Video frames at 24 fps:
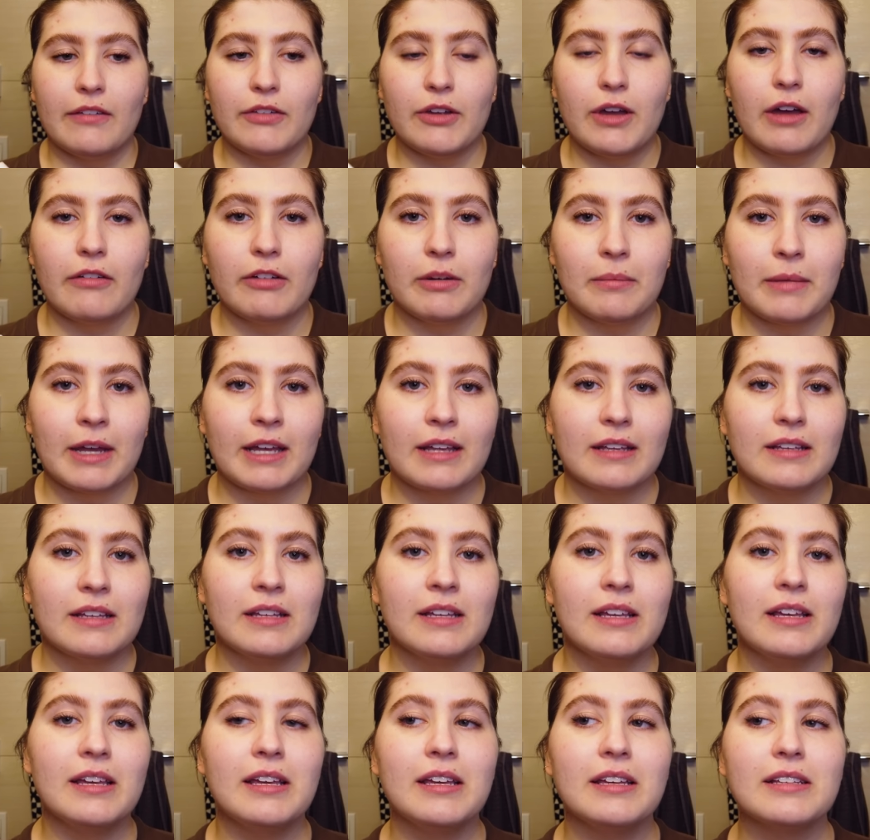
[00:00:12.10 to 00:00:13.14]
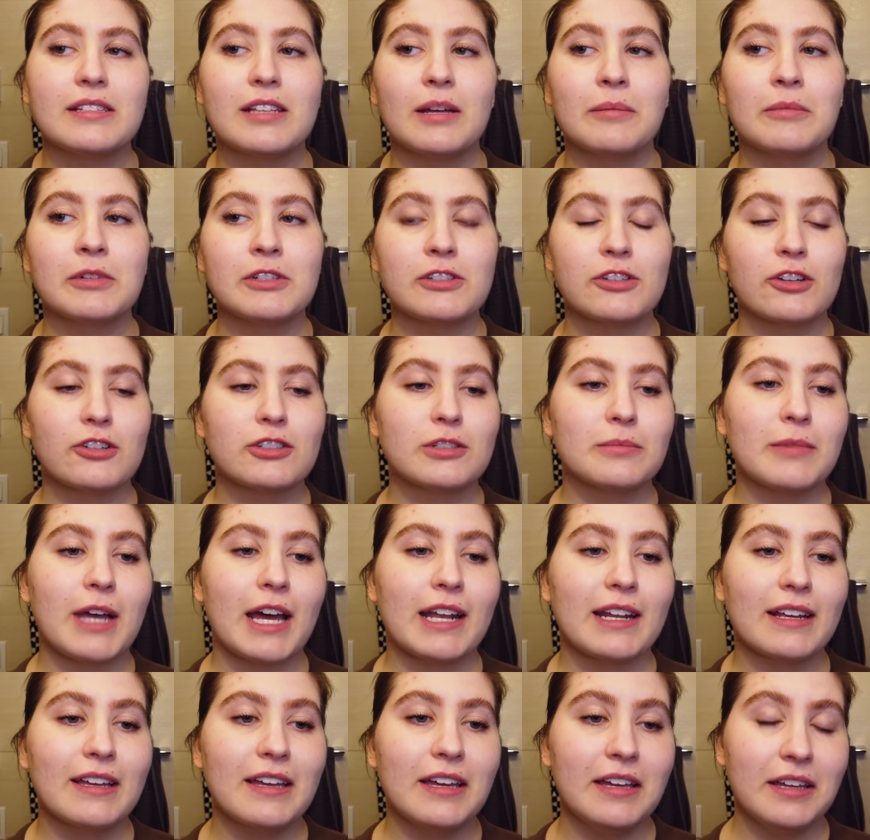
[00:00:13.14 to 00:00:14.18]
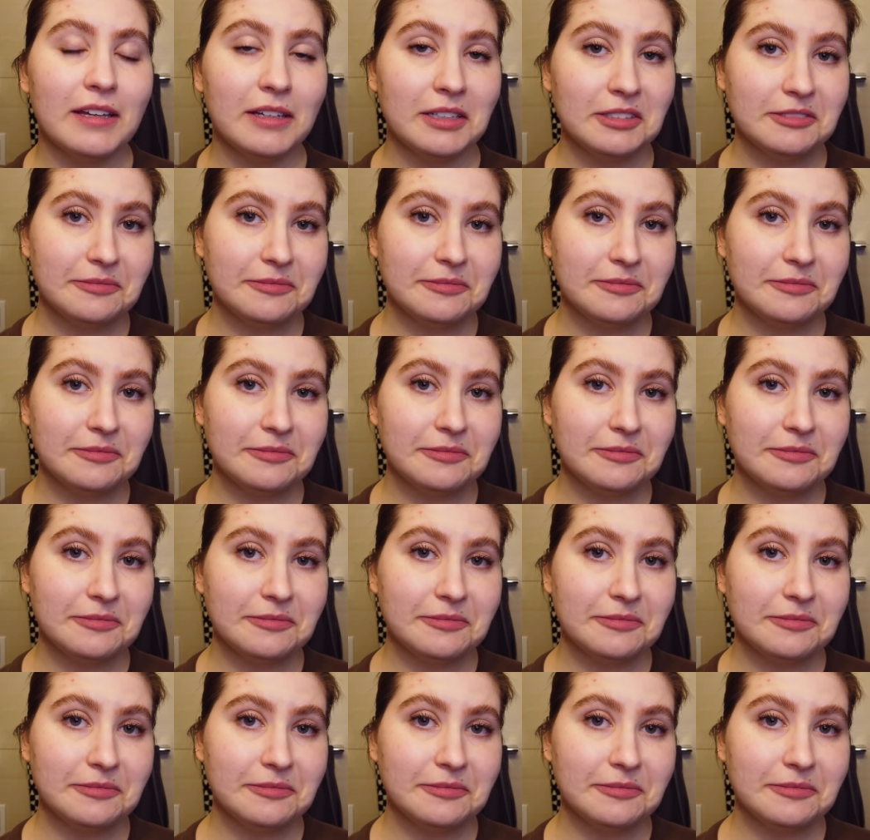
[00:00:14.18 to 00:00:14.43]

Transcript: Have you ever met someone so dramatic?